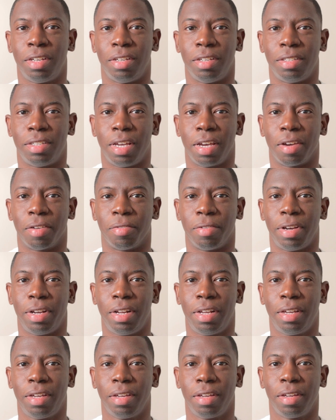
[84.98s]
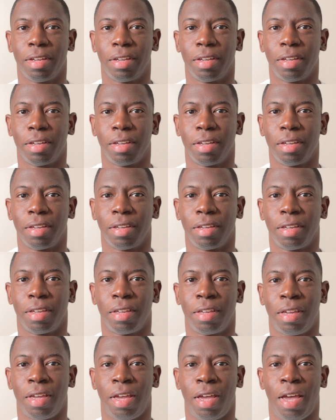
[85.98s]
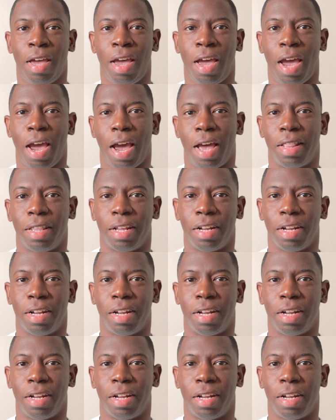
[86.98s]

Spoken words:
You take a reading, and